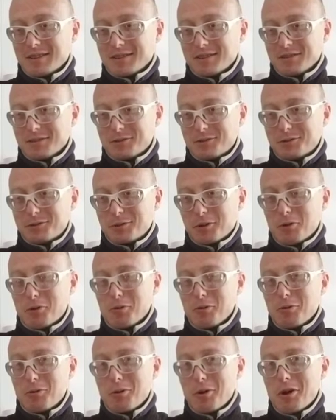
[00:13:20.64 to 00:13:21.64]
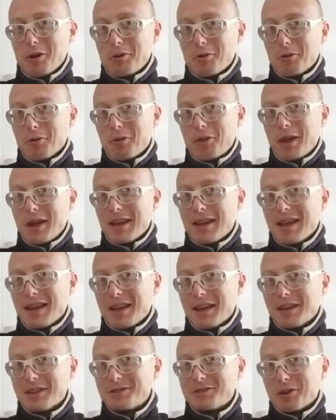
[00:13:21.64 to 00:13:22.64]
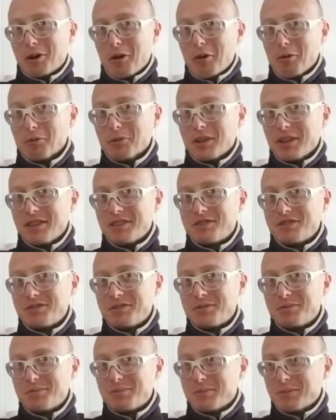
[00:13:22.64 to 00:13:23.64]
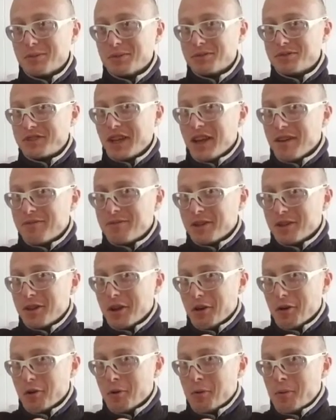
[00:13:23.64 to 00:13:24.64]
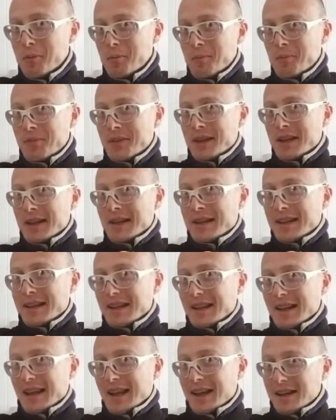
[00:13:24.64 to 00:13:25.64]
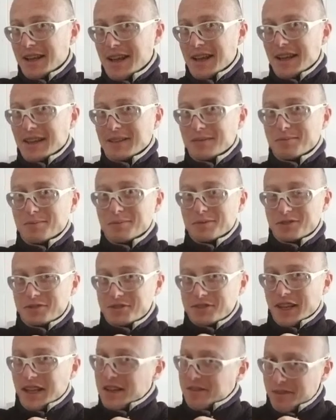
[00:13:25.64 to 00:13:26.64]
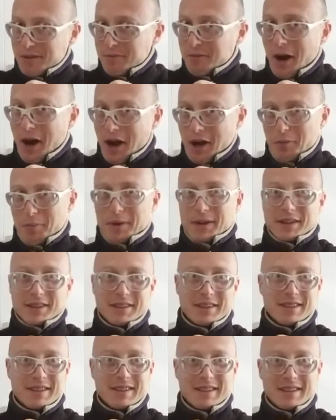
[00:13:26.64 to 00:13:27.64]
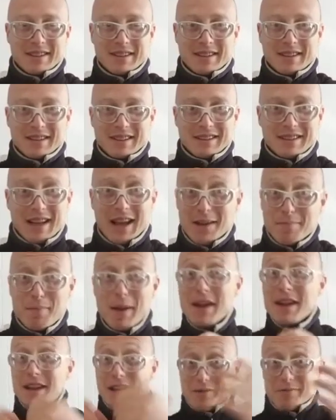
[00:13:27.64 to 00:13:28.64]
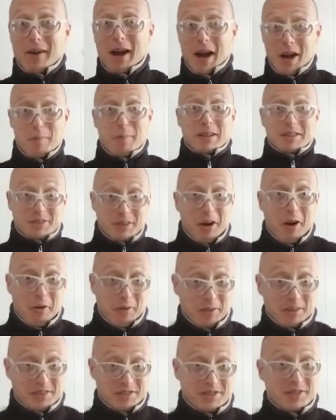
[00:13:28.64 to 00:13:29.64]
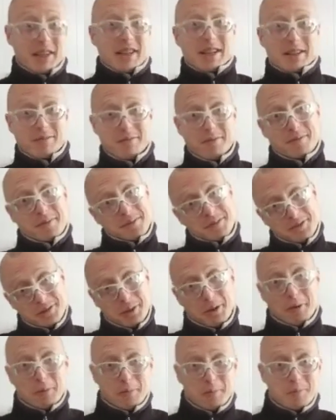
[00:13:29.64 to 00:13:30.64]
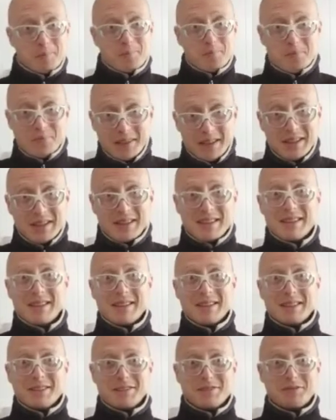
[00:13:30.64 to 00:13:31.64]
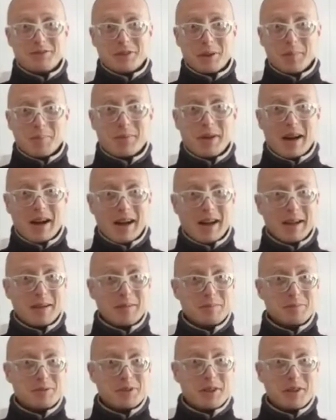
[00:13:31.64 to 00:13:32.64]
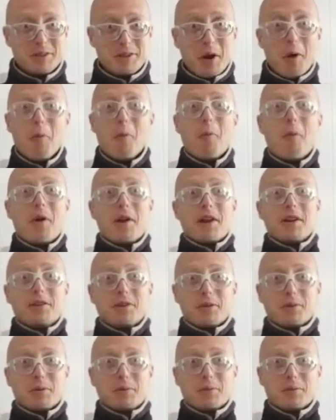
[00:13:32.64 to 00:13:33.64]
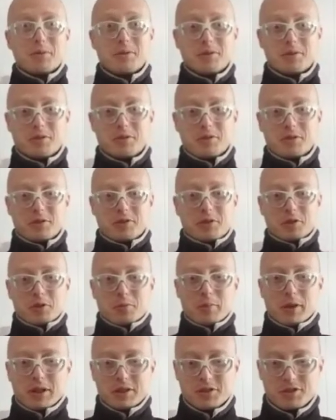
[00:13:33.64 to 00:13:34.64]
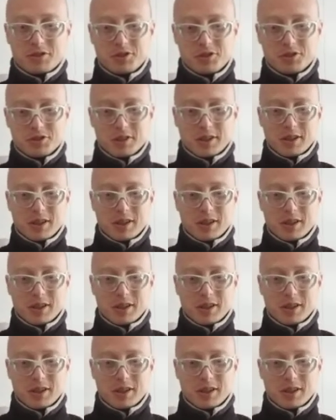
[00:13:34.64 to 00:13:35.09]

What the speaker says: So critical thinking is only safe to do in a safe environment. And many environments aren't safe. So sometimes you don't want to do too much